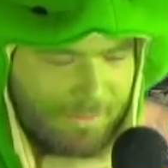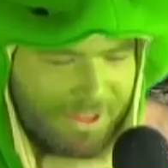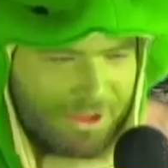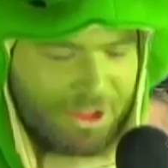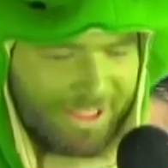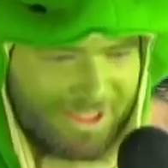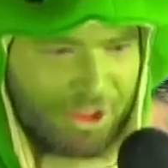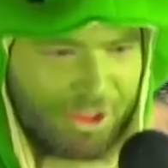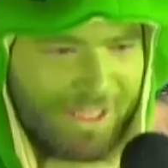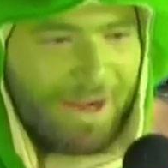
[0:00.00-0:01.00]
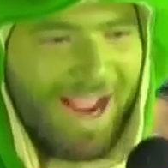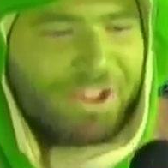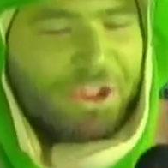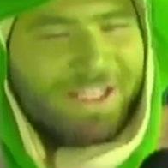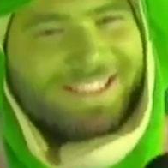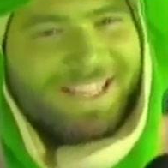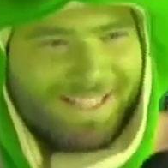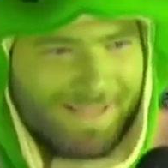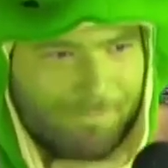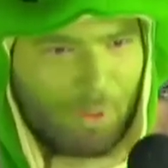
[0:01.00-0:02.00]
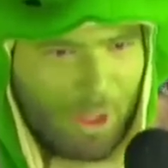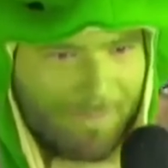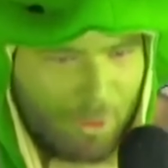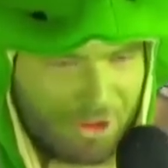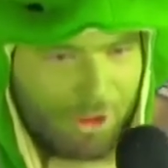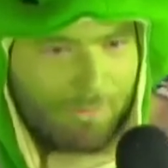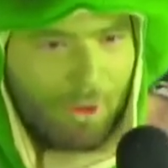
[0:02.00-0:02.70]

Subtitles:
it's good. Actually, it didn't. It more so